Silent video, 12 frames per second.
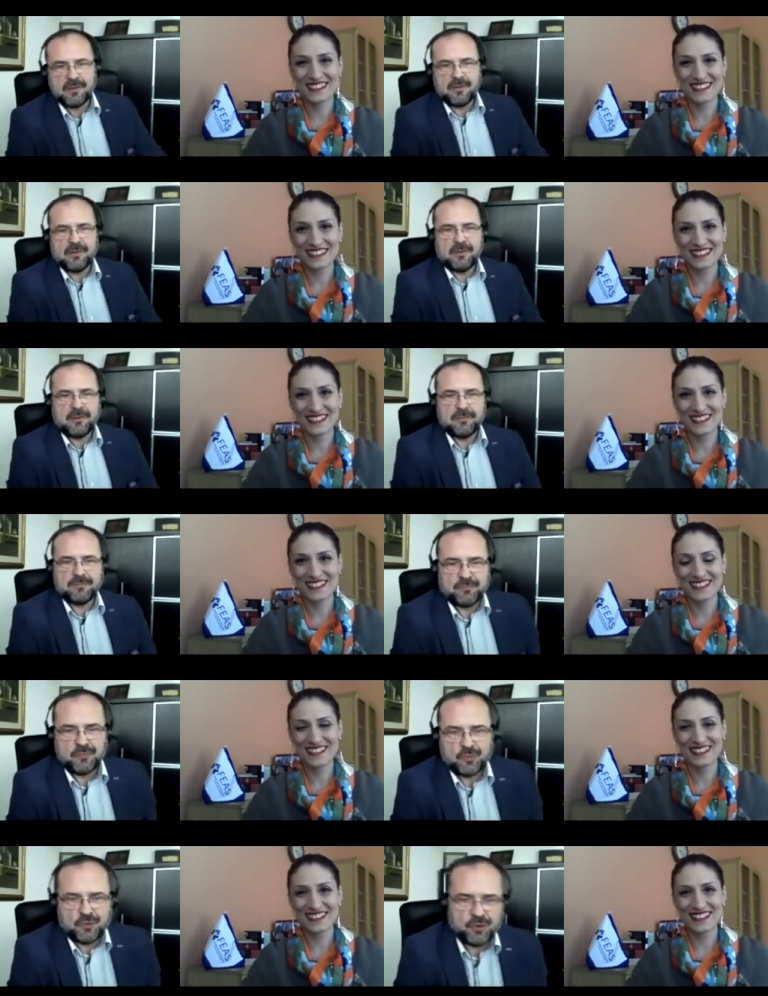Speaker 1: uh,
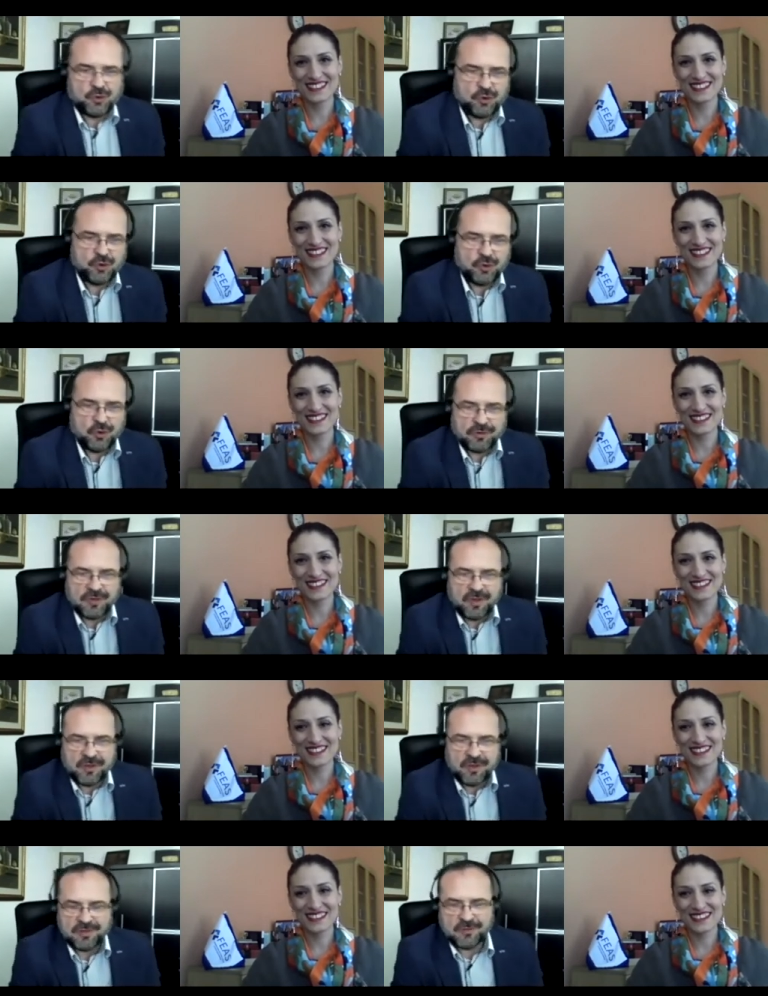short
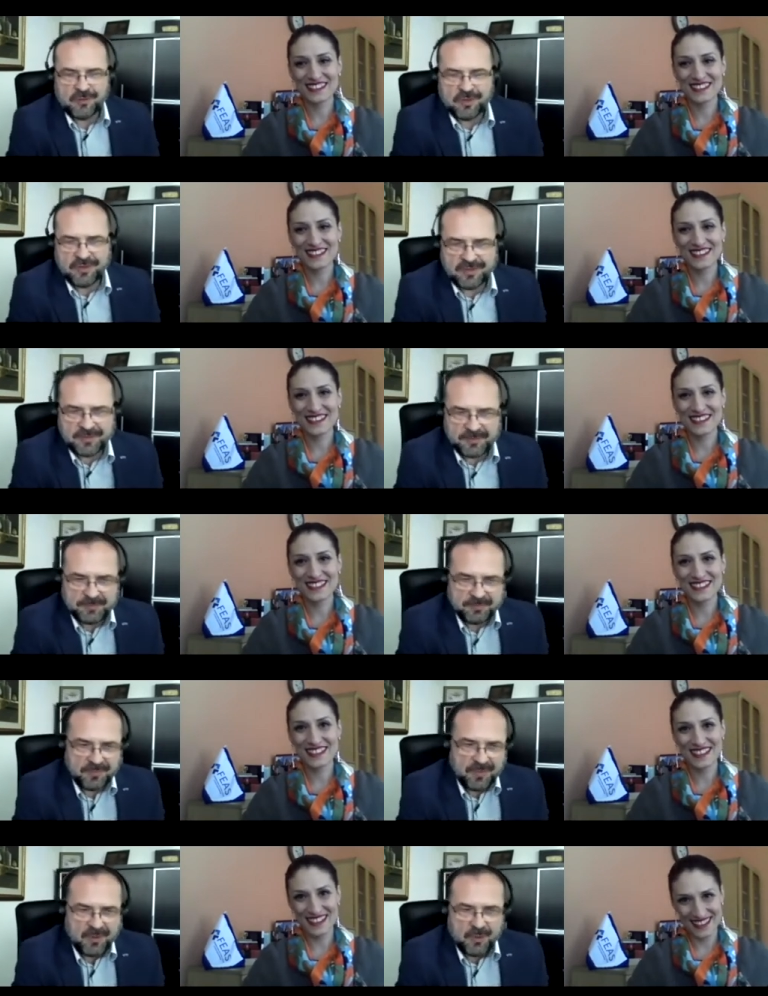answer is
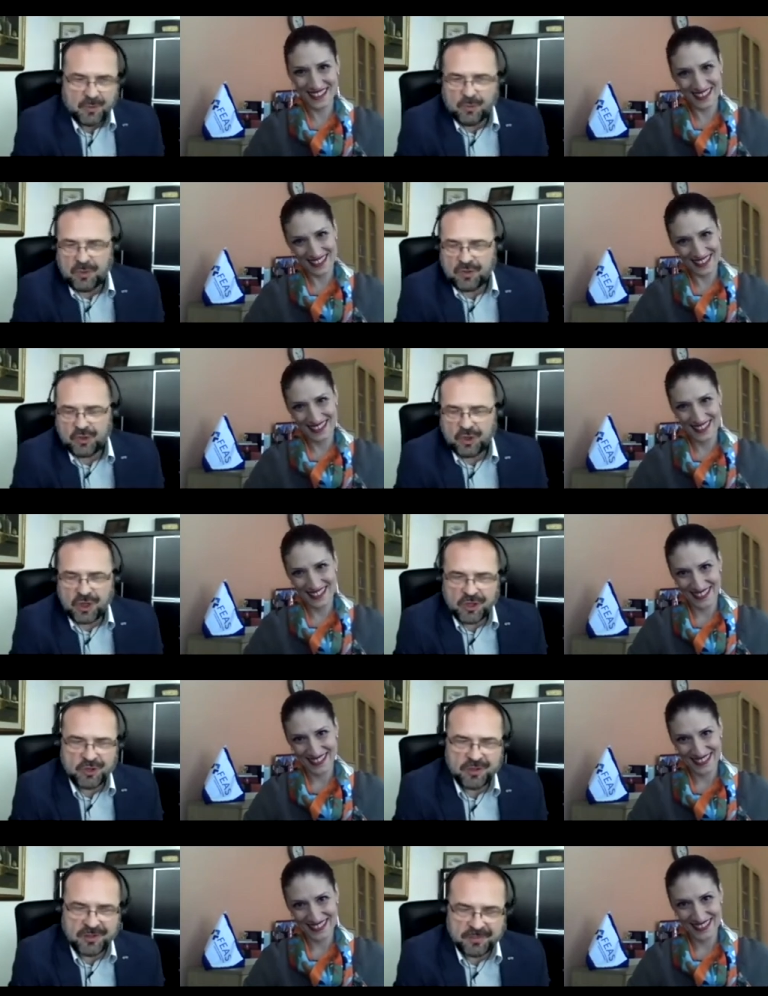we
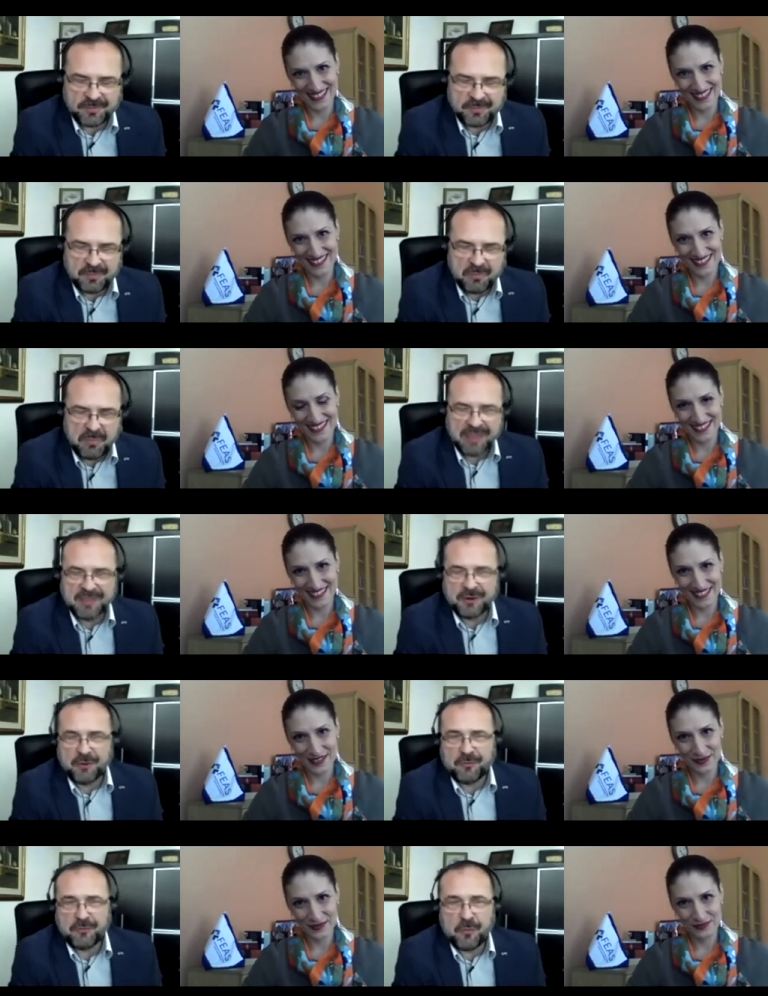change the manner
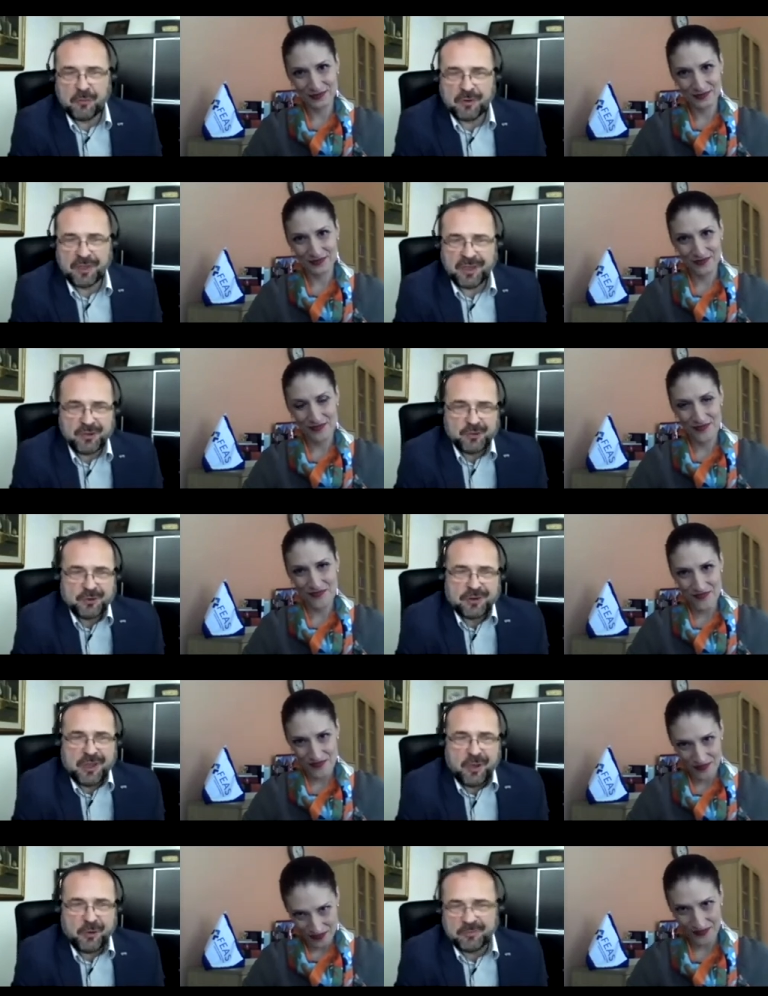of communication
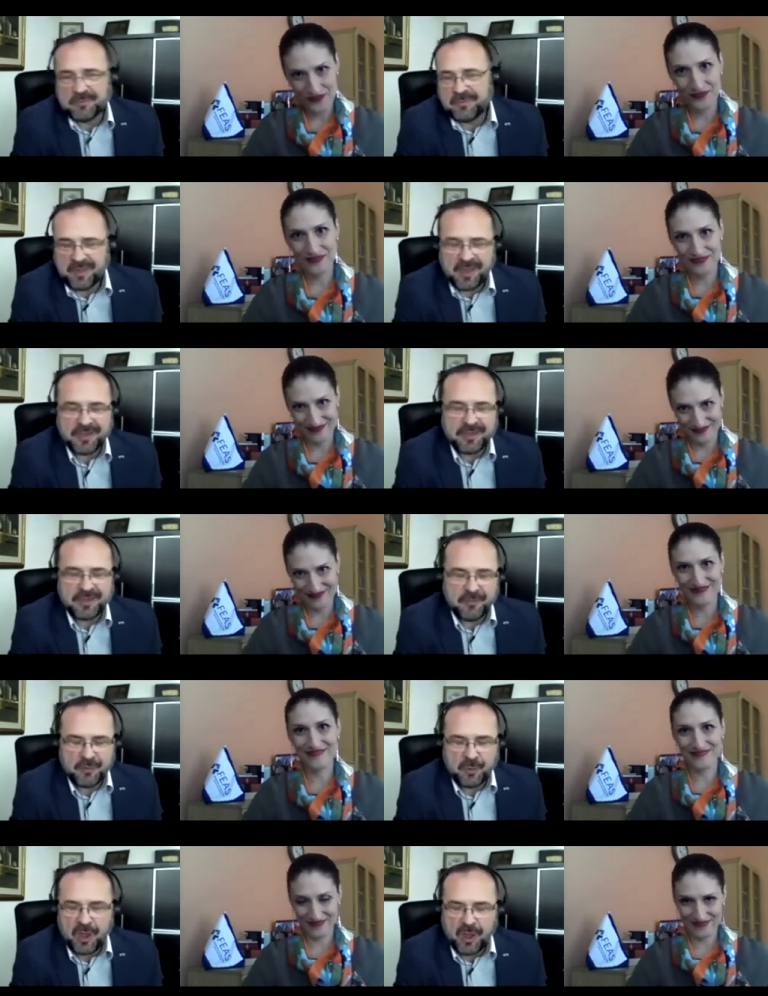now as
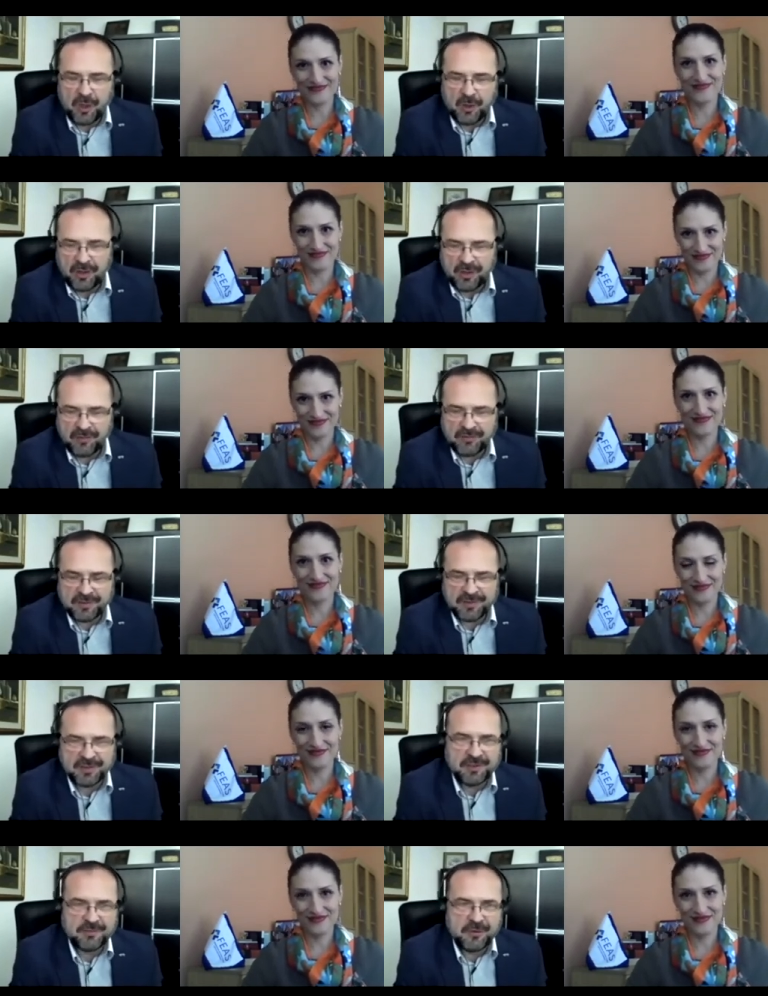everywhere
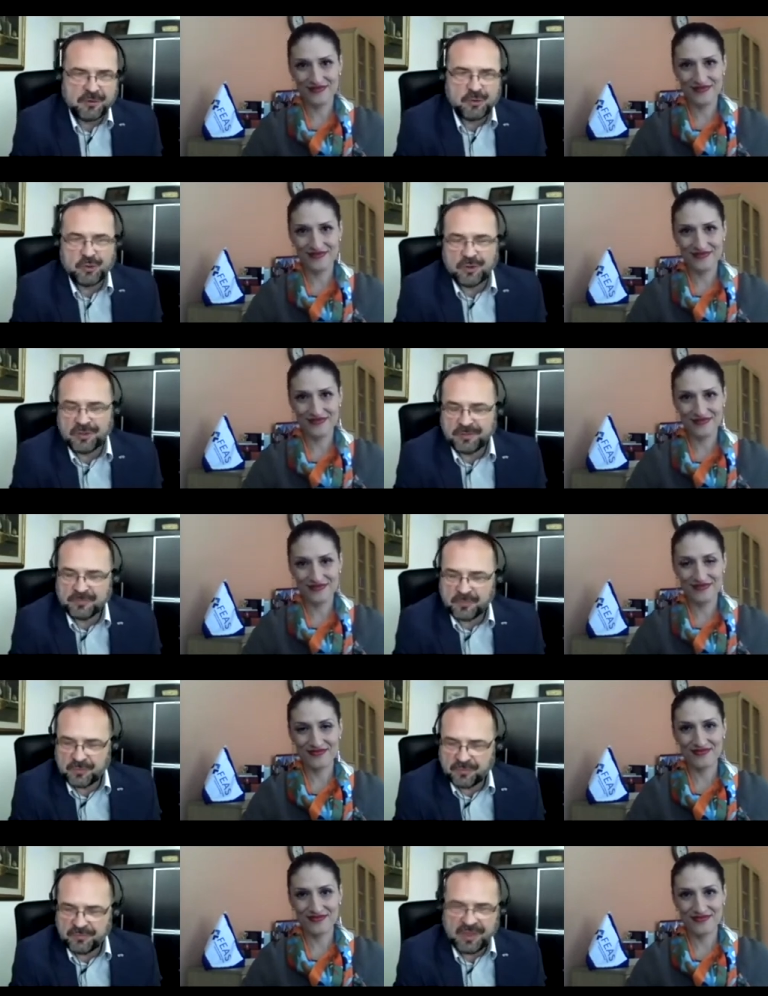everything is virtual
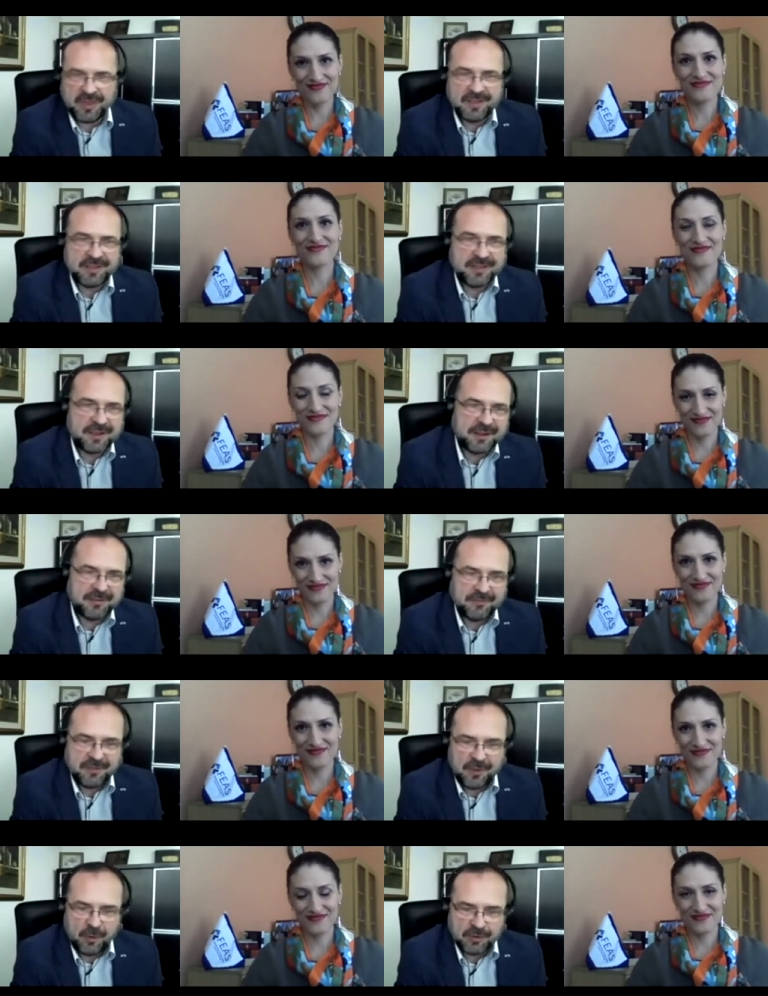via internet,
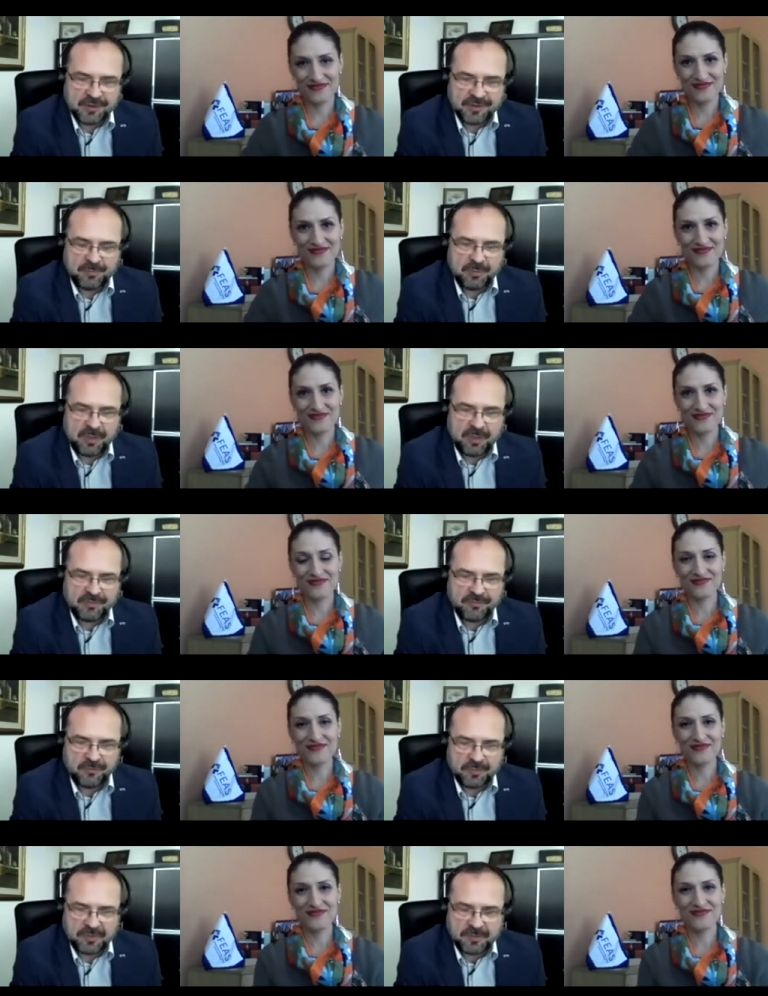via all these
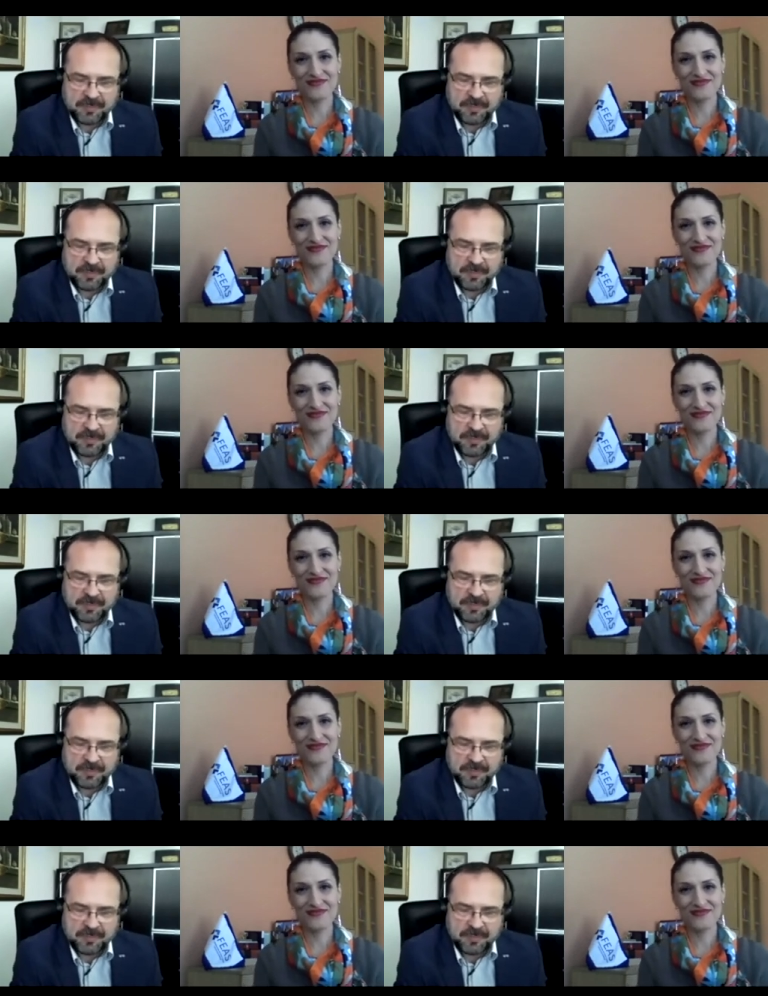platforms.